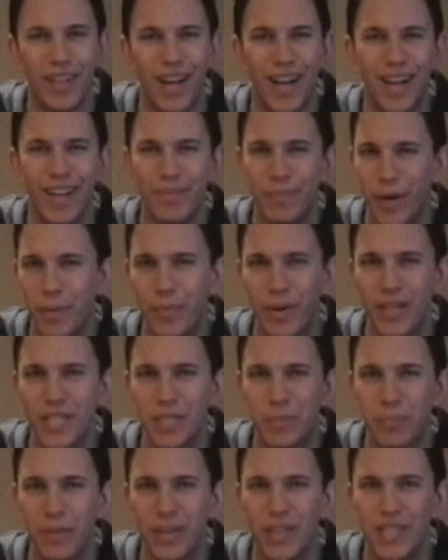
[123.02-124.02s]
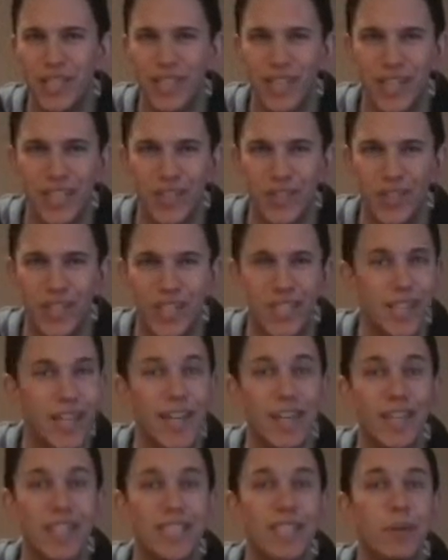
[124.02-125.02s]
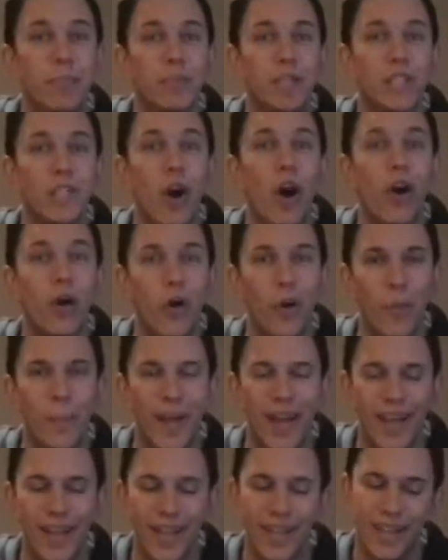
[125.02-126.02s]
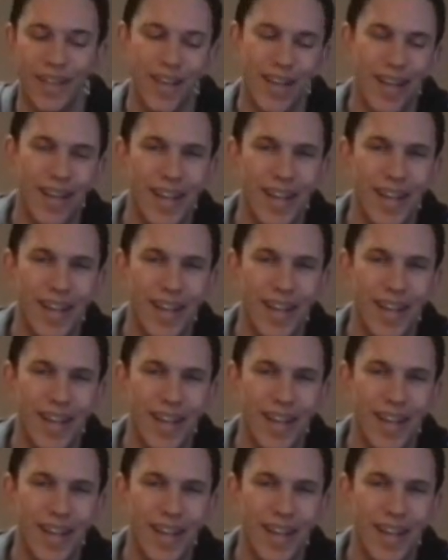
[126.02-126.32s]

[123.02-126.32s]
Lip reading: at my buddy's place yesterday saying he's the Bizarro Manning.